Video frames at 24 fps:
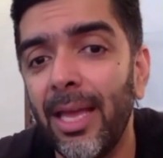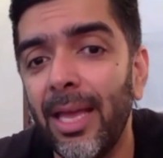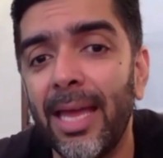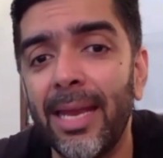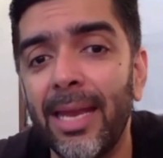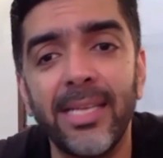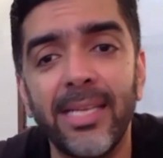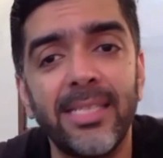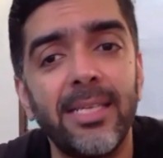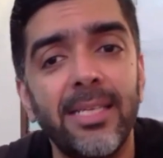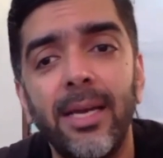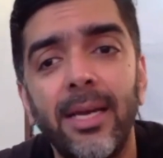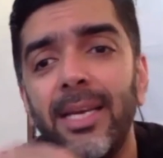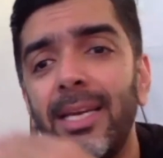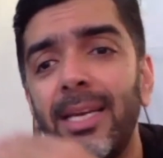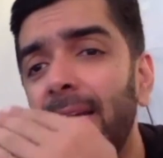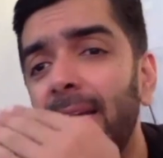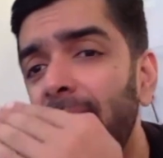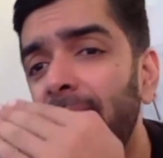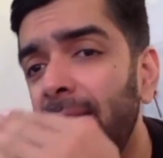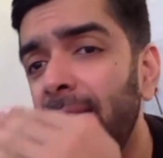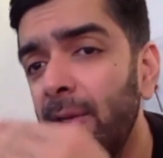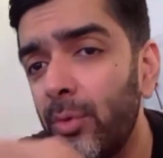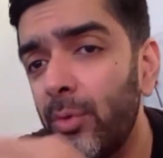And I started
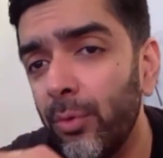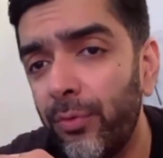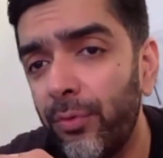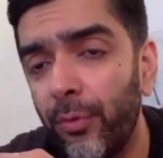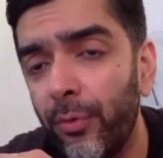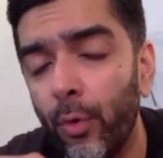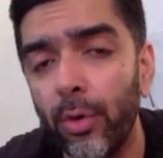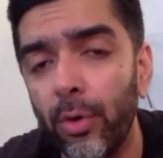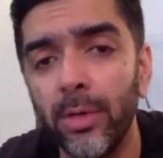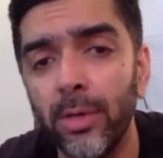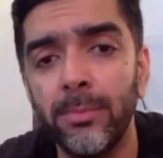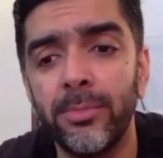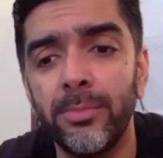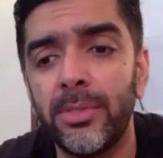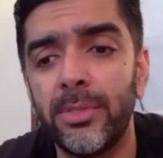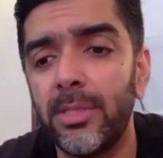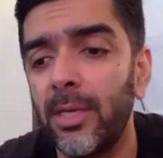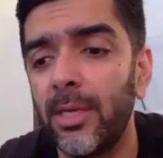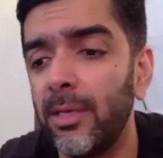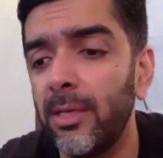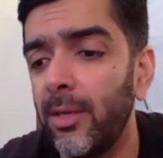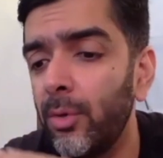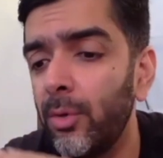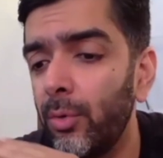getting into
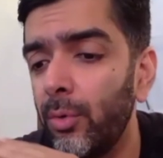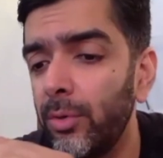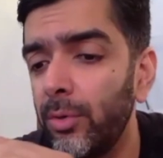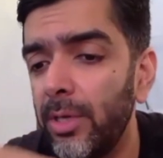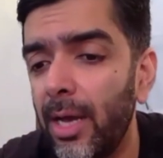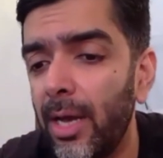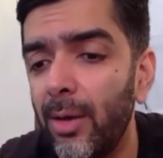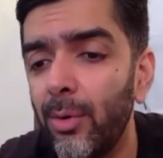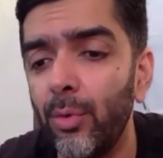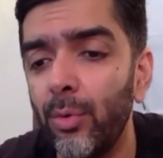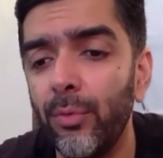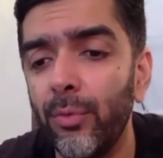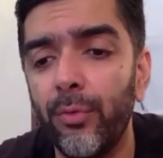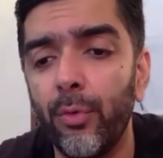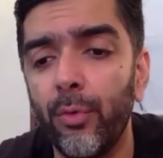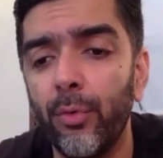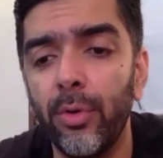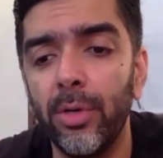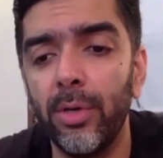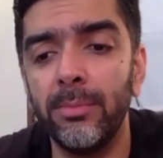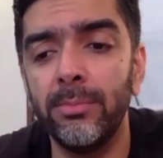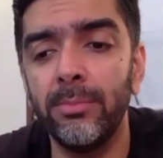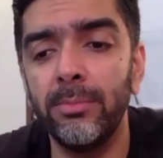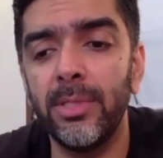forums and, Yahoo
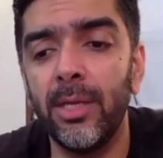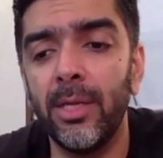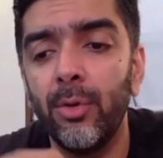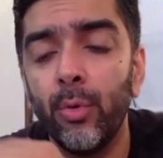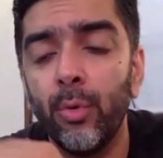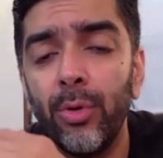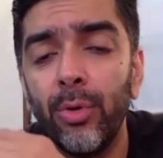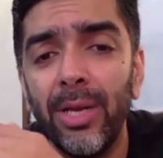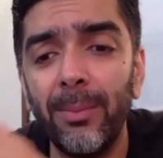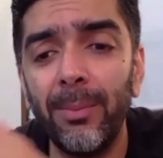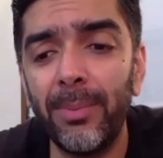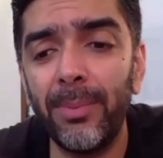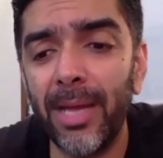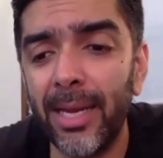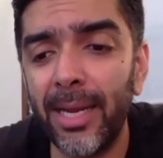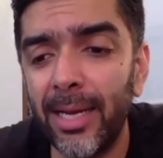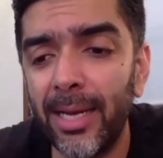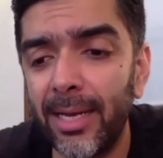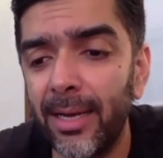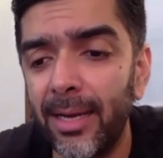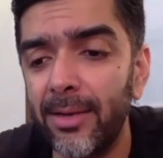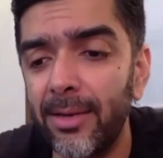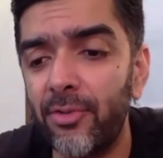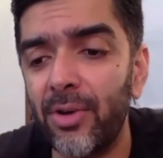forums, and Lonely
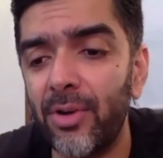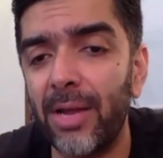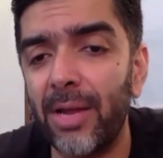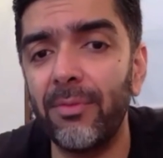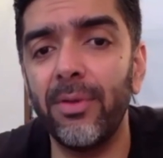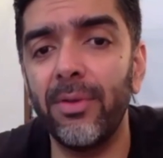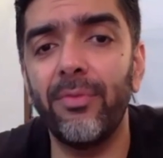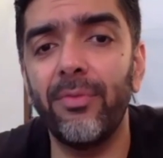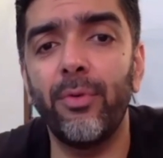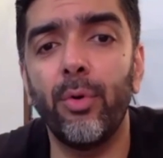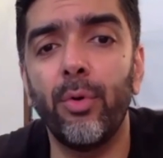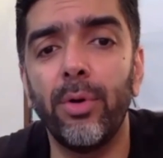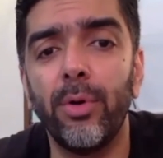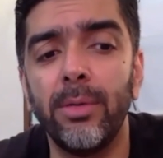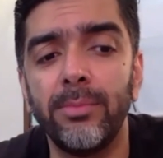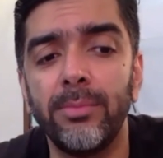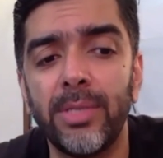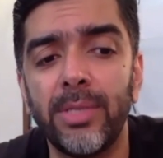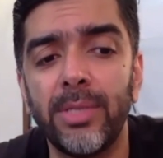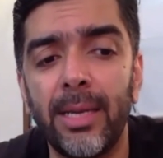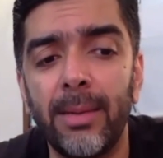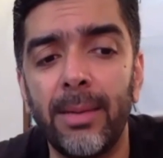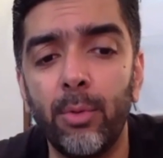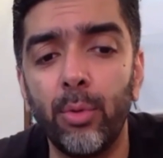Planet had travel
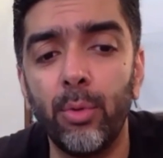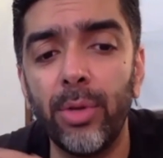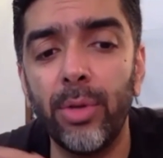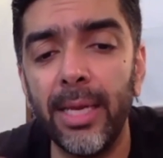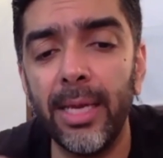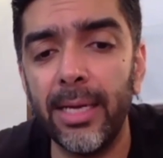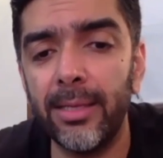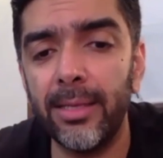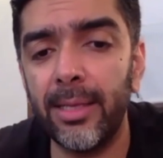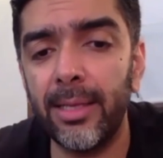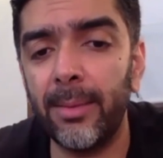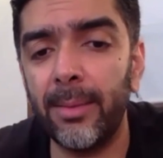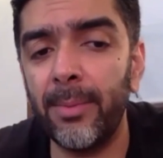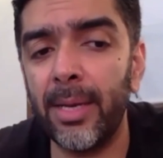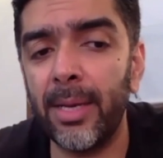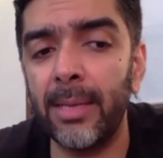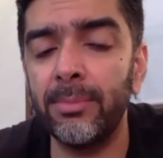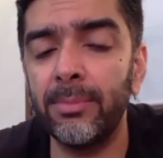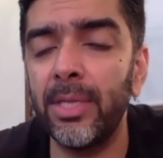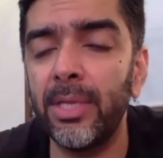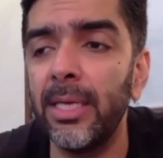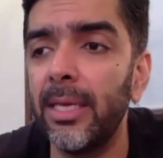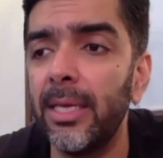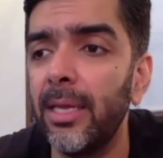forums. And I'm looking at them and
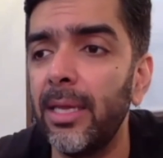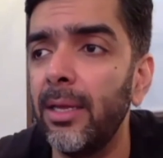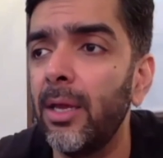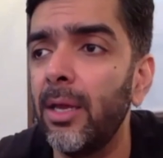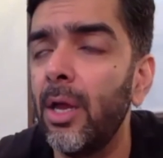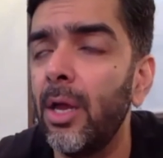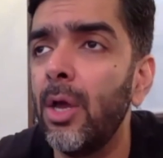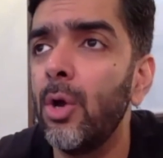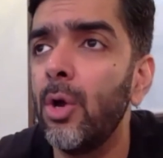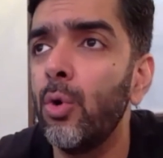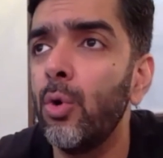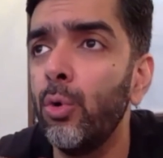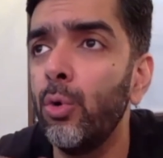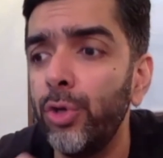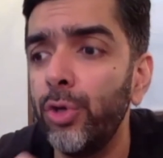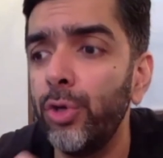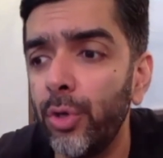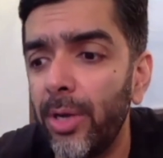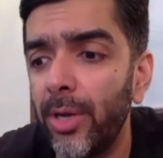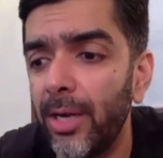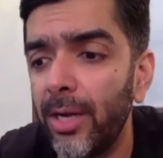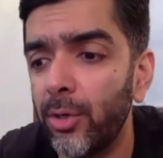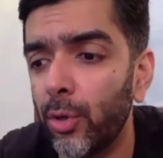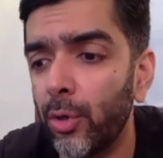I'm thinking, who
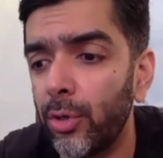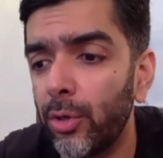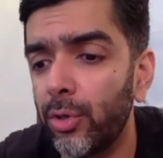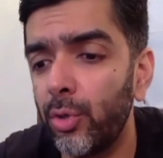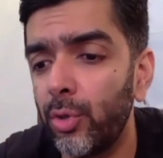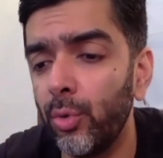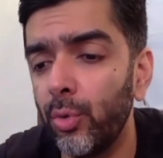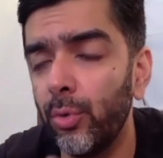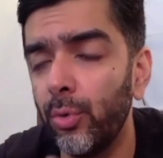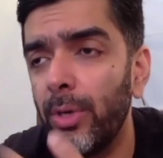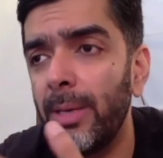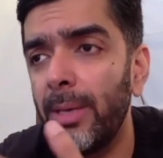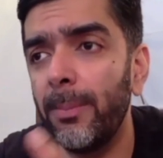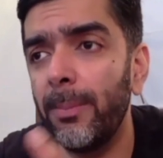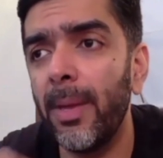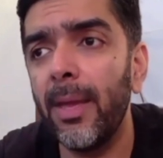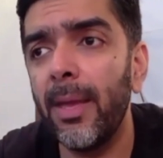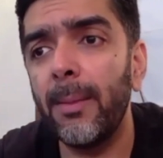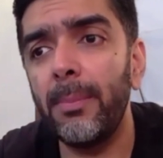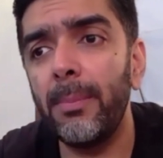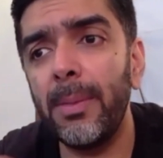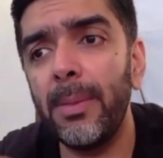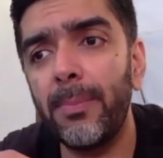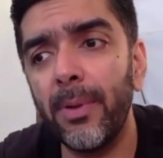should I talk to? And
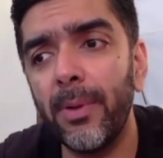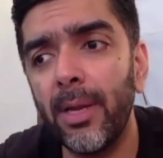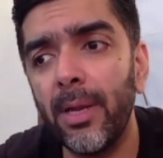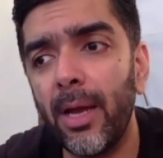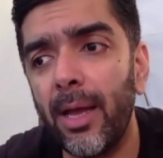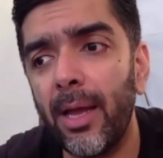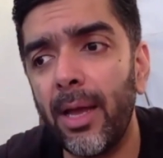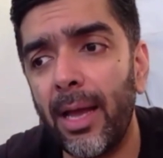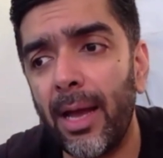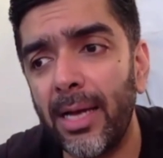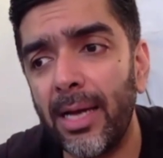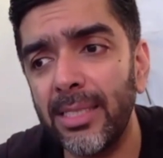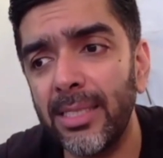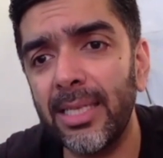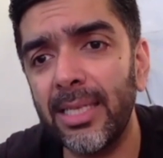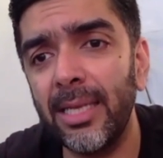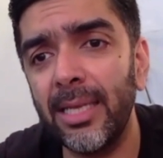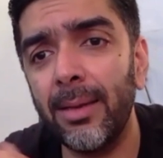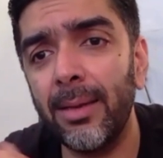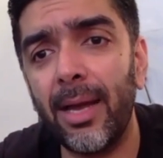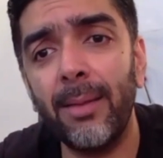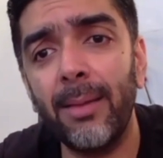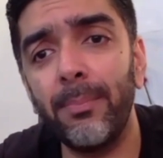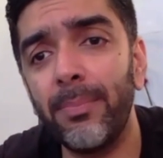people are
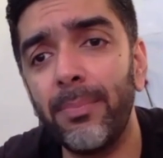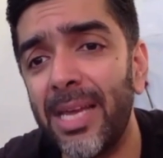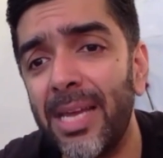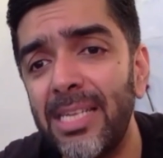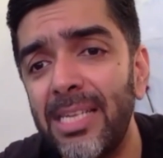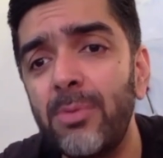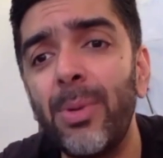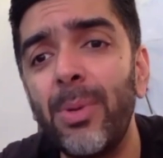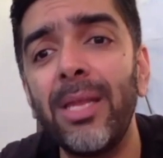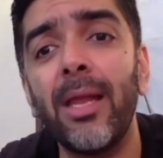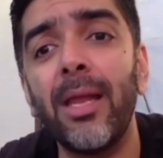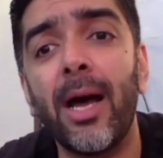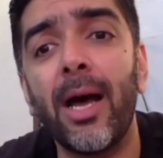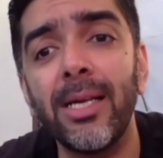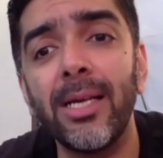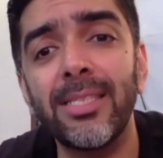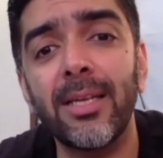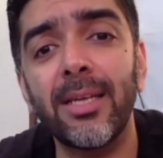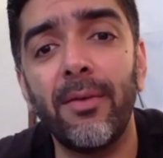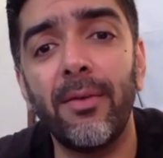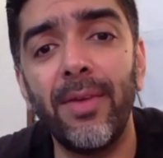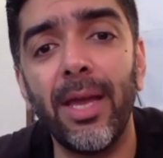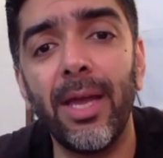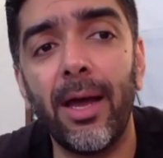asking, that's when
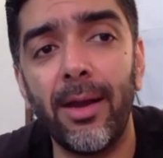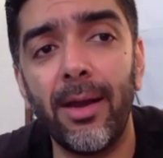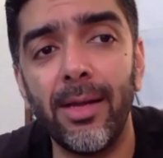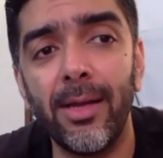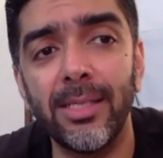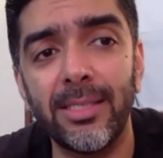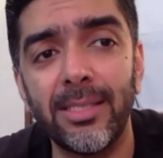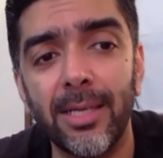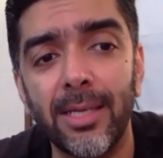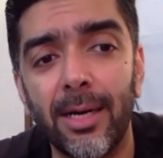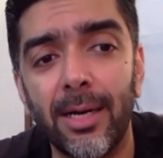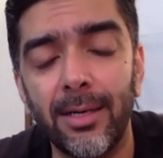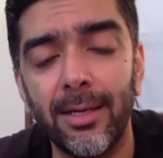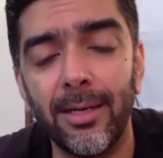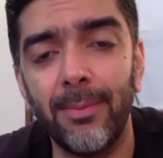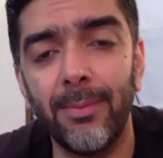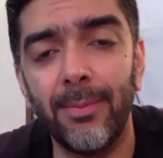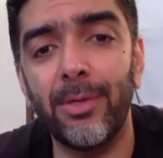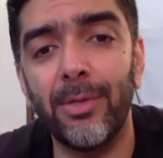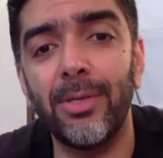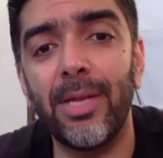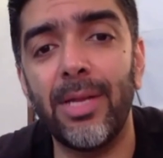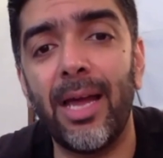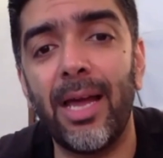AskAviArya started,
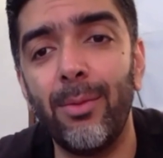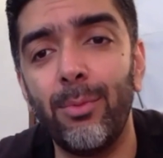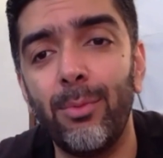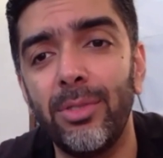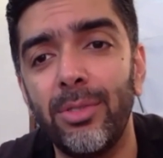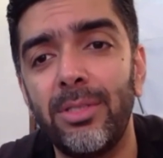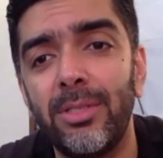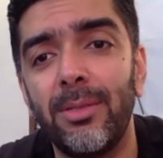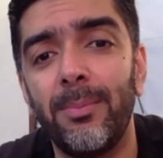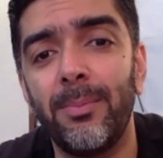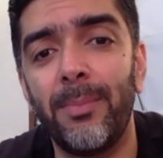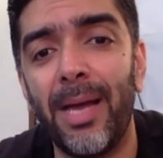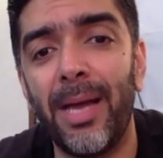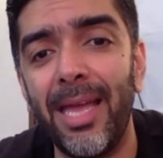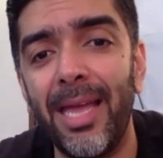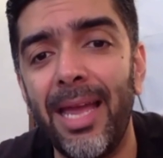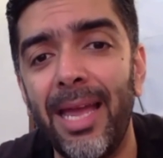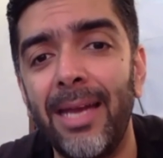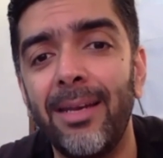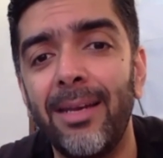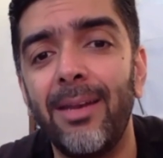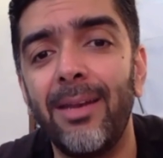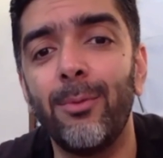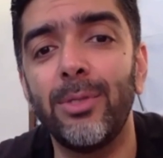because my
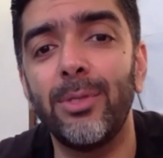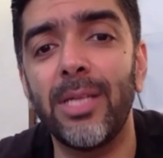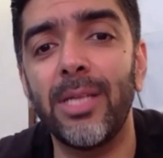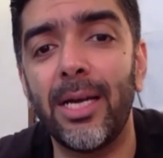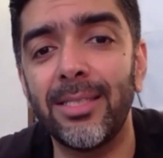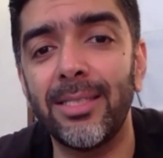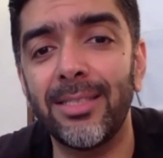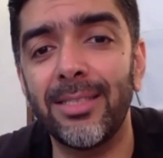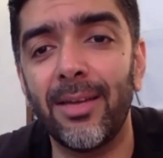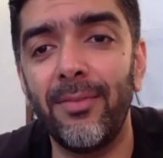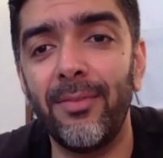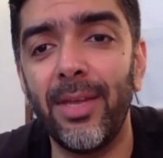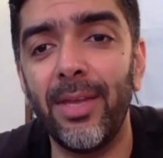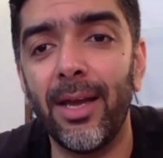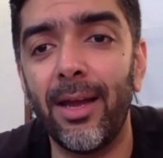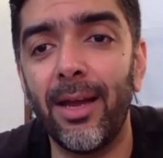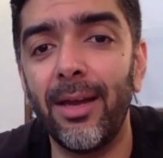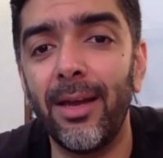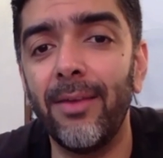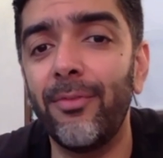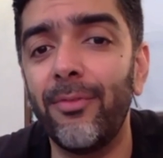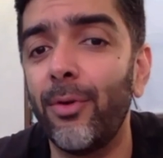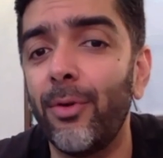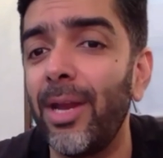handle was
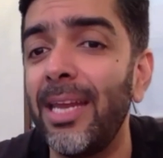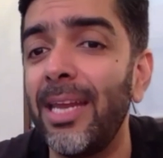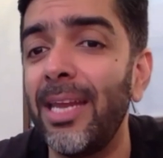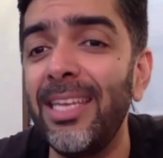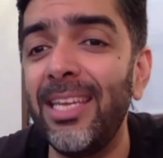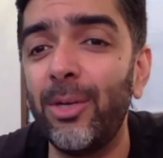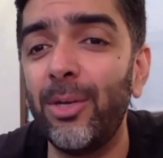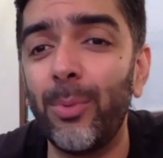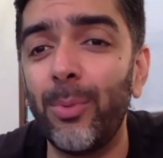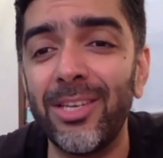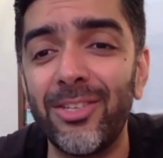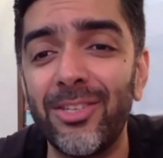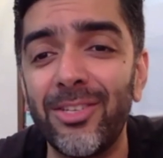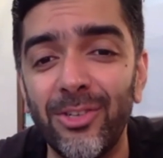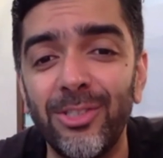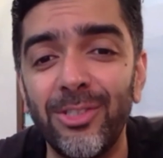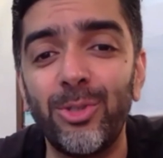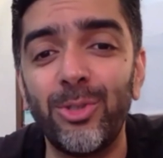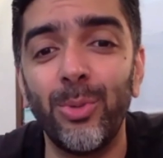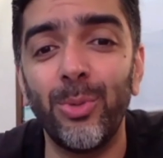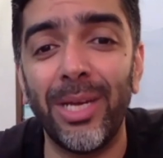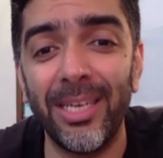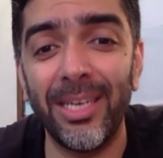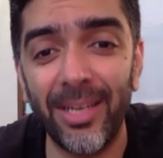AskAviArya for any
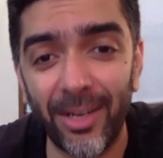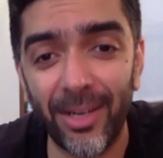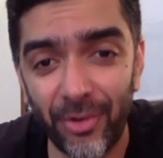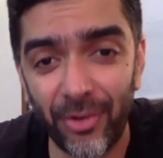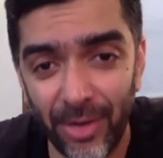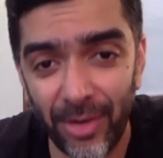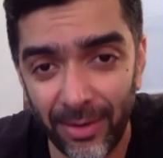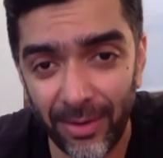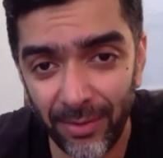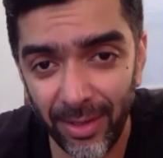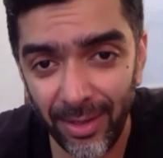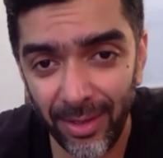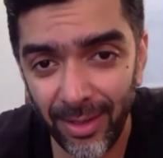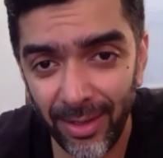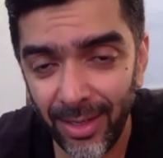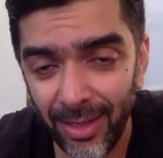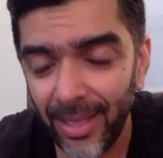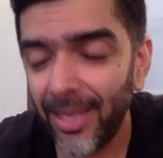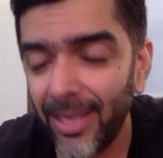questions to India travel.